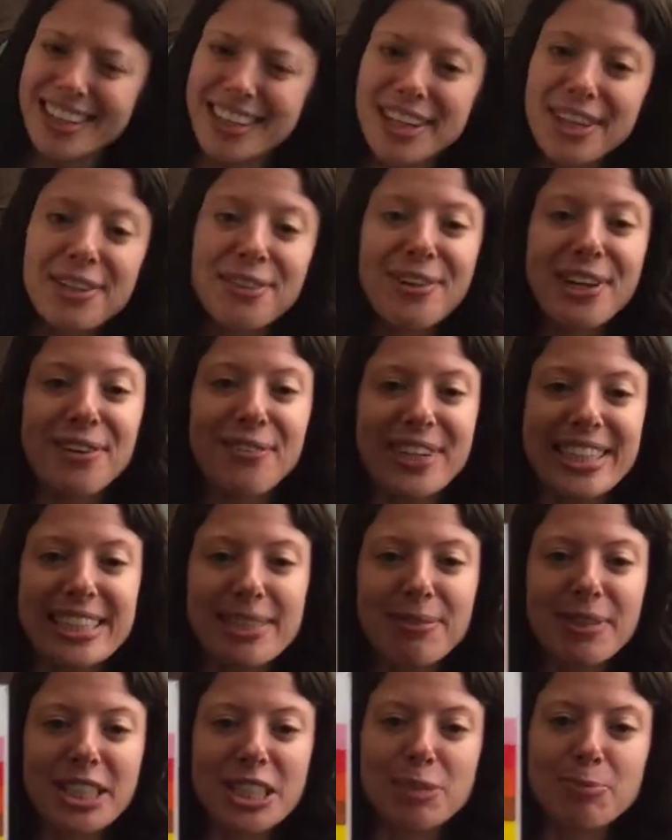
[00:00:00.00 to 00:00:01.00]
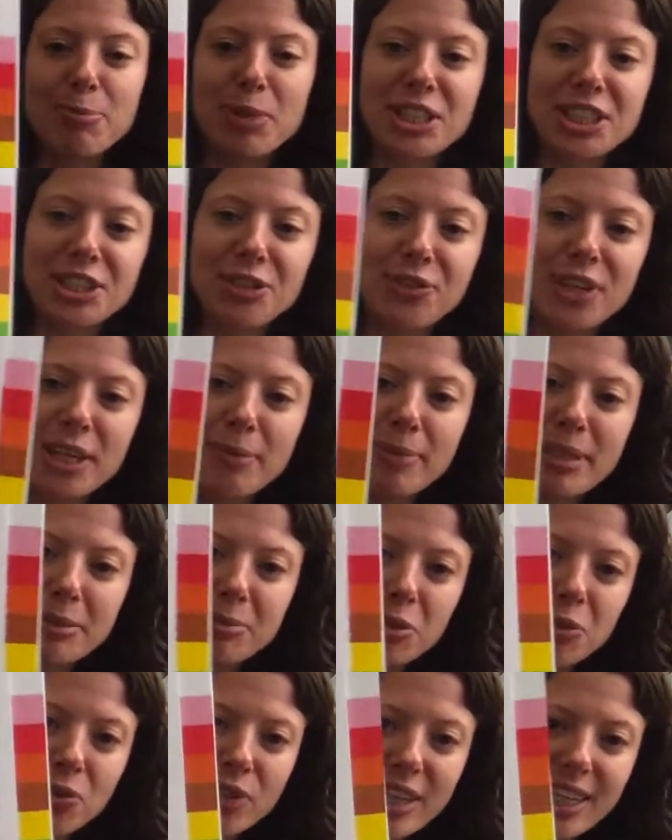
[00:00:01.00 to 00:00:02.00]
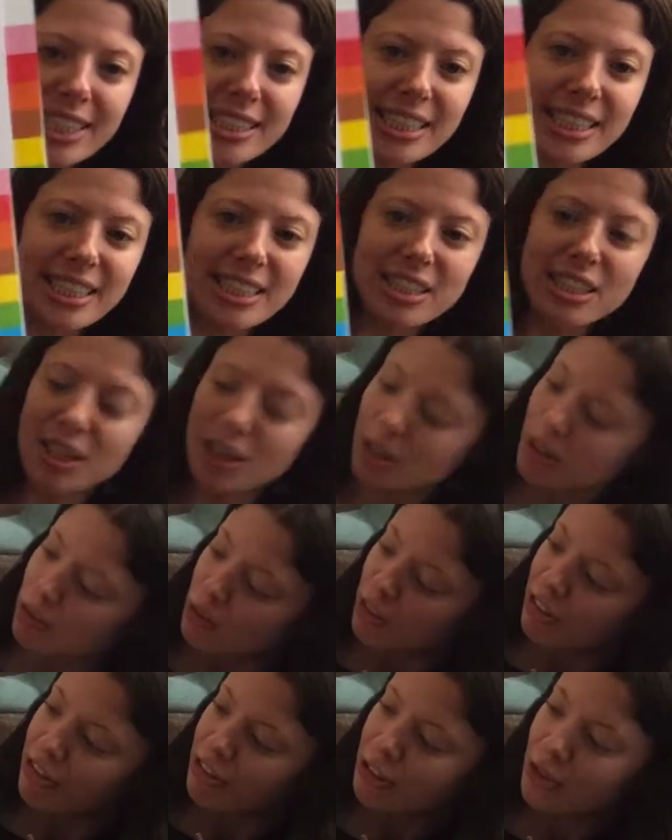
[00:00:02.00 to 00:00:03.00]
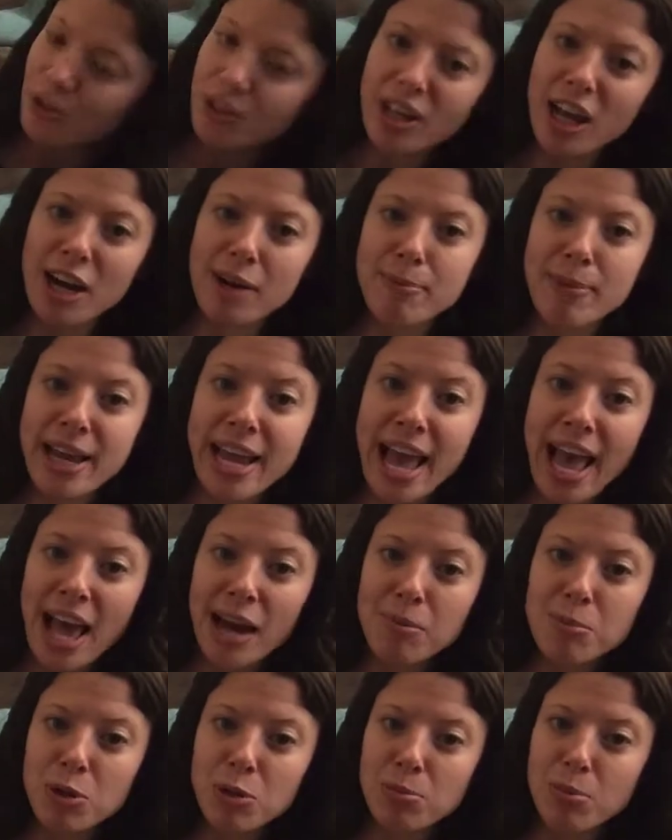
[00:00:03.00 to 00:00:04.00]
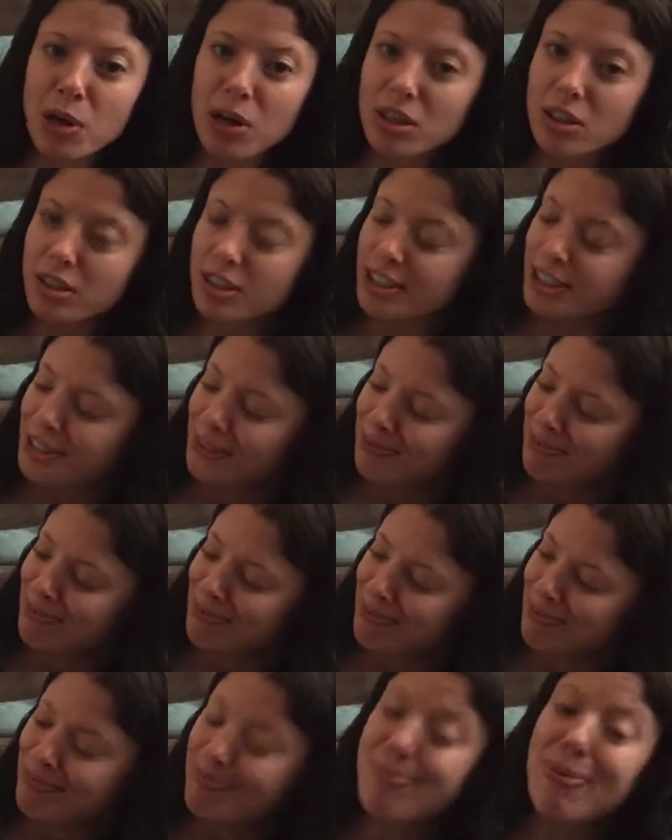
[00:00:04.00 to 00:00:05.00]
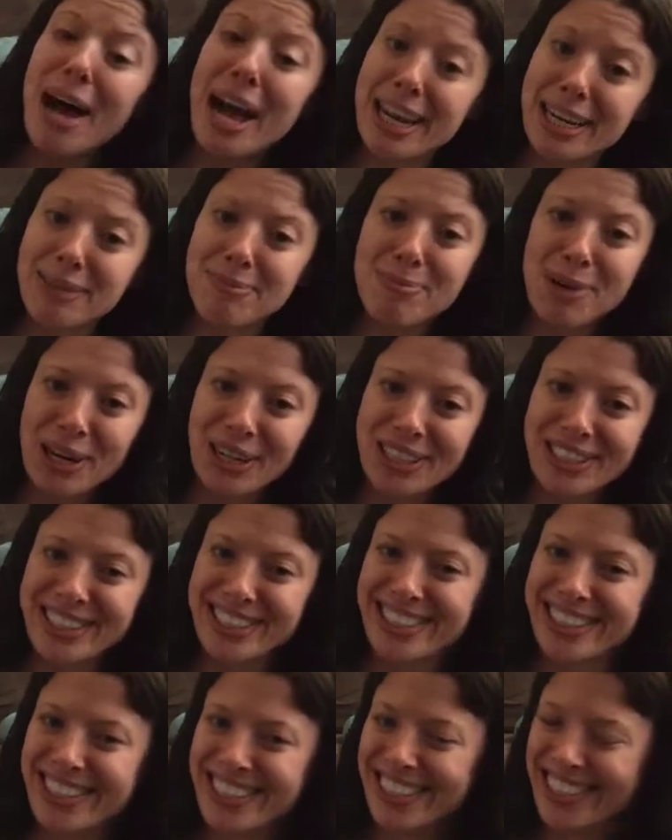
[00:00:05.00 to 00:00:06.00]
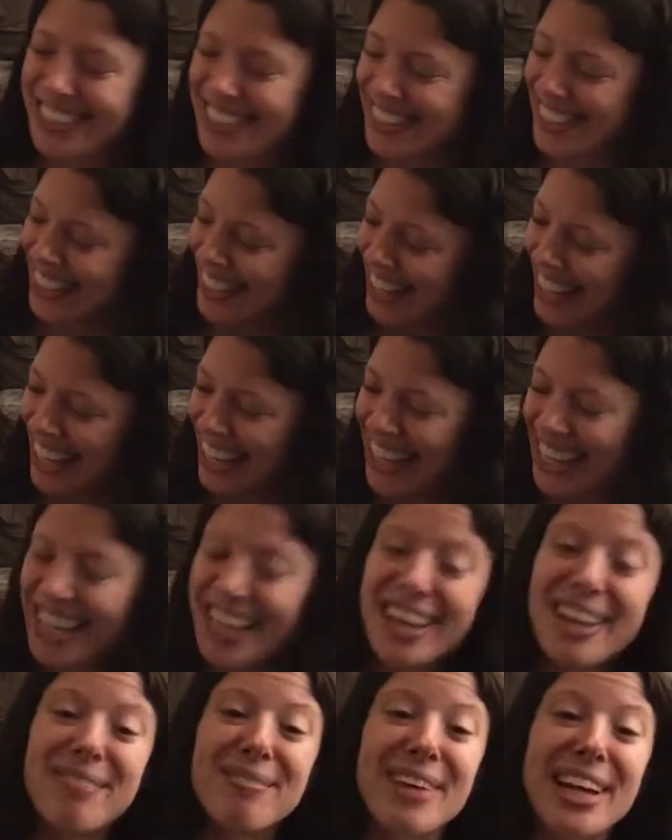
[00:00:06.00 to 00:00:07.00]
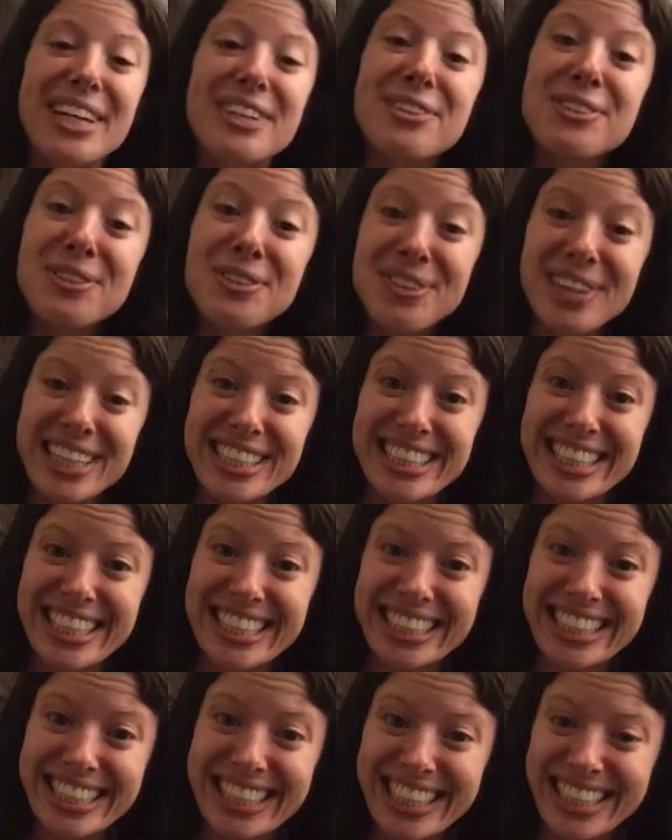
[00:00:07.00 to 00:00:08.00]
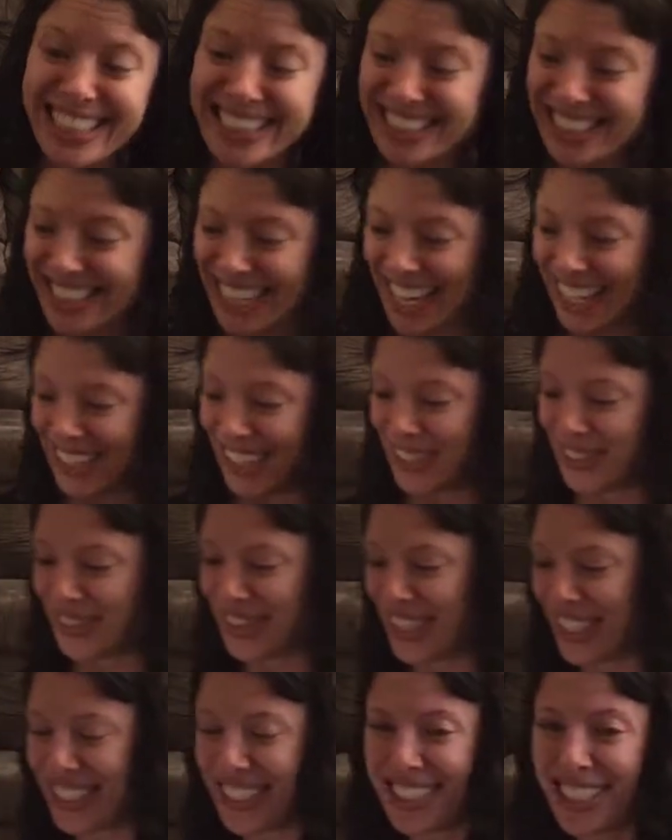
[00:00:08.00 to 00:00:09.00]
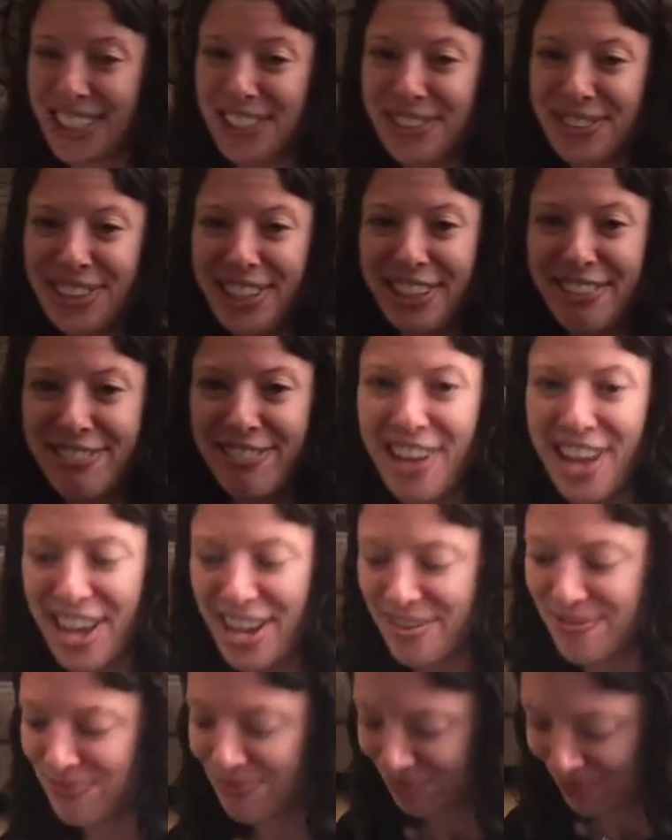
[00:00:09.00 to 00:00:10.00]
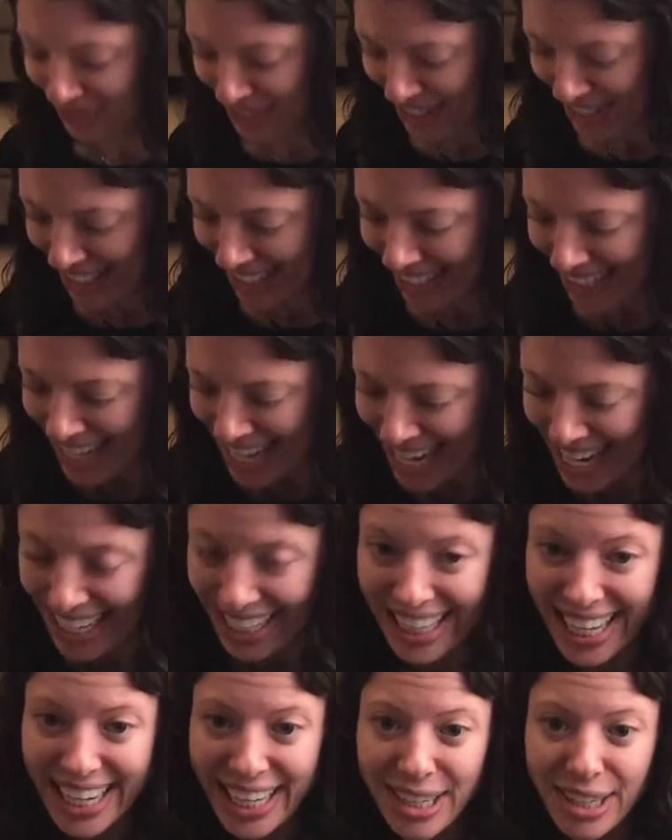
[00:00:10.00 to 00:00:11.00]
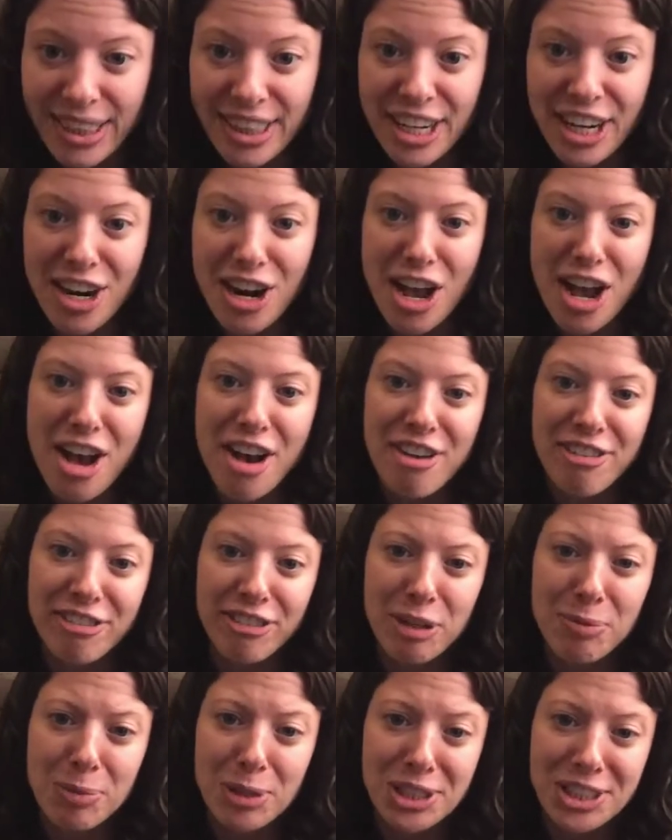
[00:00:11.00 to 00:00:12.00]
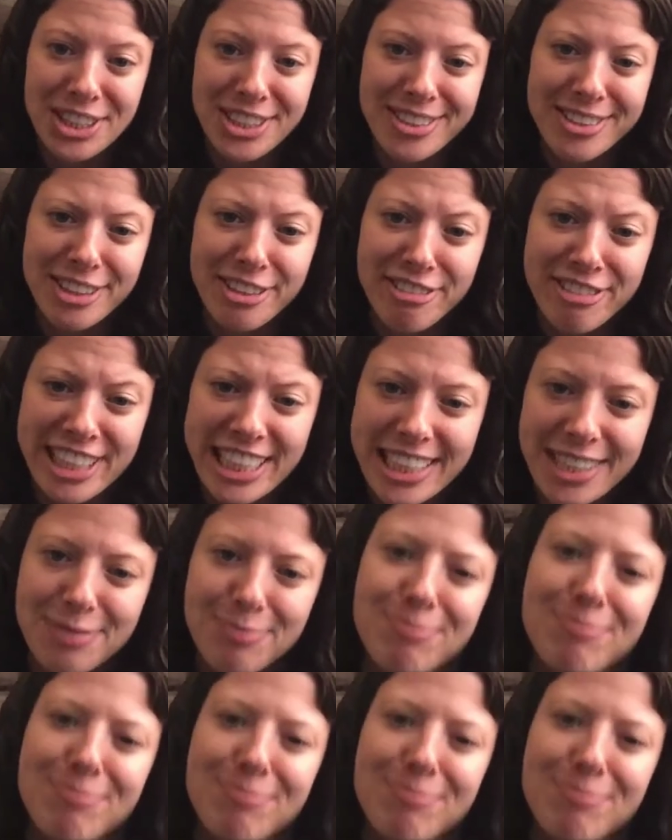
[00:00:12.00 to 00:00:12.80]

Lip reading: You know, when I read some of these books, it really makes me realize I need to review a lot of my animal parts, body parts. But I do know how to say seal in sign language, and it's really fun. Kind of like their flippers, their feet.